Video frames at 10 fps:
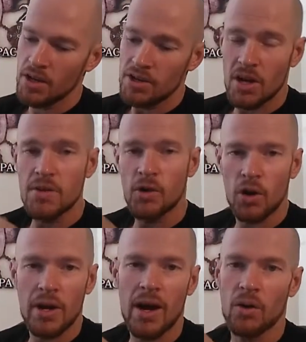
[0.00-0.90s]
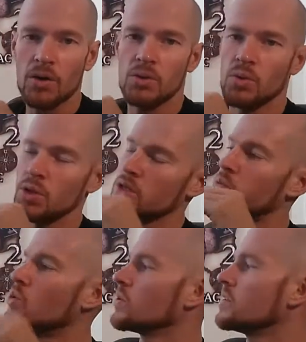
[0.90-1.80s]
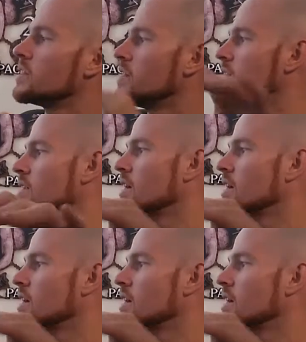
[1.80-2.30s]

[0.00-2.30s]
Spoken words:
So you've gone and held on to all this water retention.